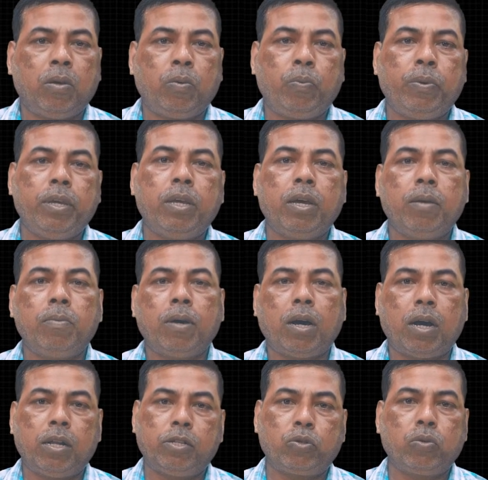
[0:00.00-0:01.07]
We have
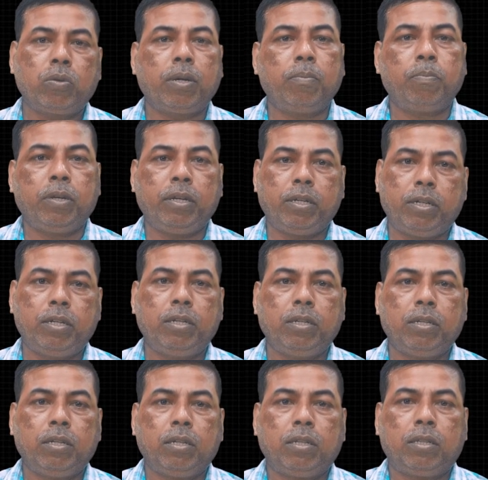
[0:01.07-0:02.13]
also completed
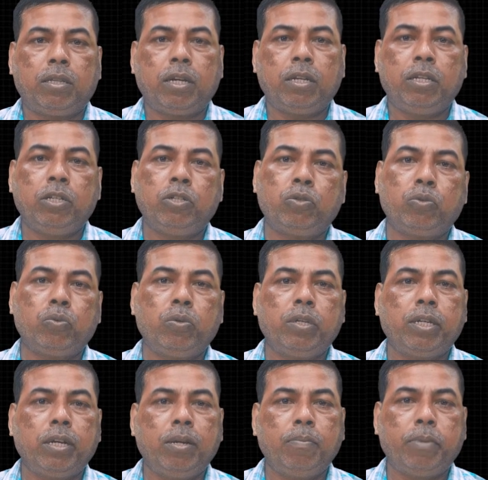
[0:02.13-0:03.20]
the
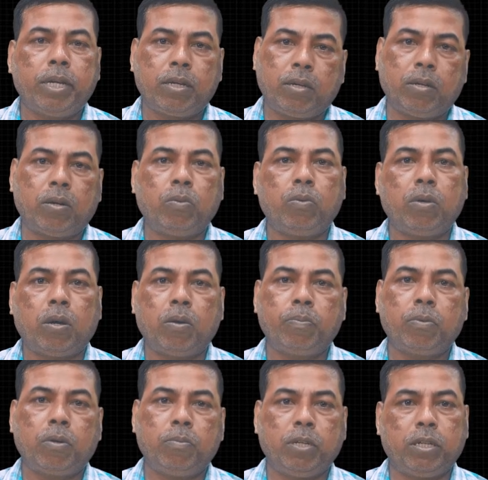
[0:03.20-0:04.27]
historical background
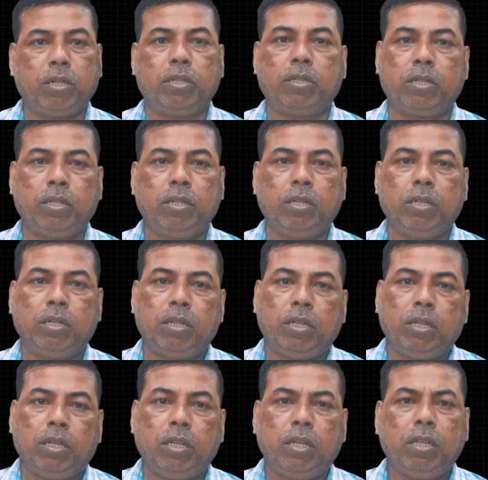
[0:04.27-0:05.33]
of communication
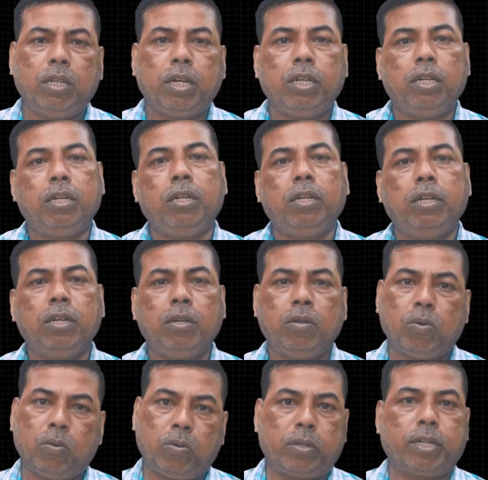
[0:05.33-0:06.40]
in the
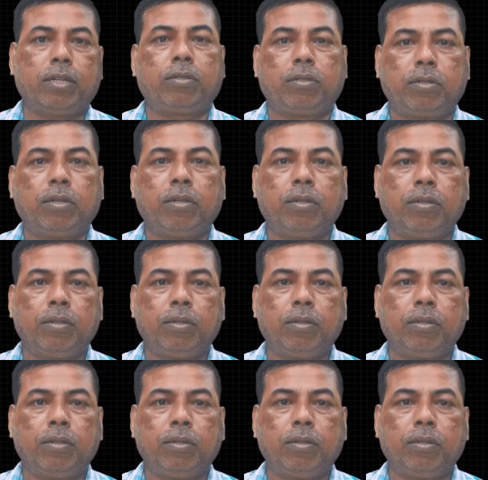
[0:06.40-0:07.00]
Indian context.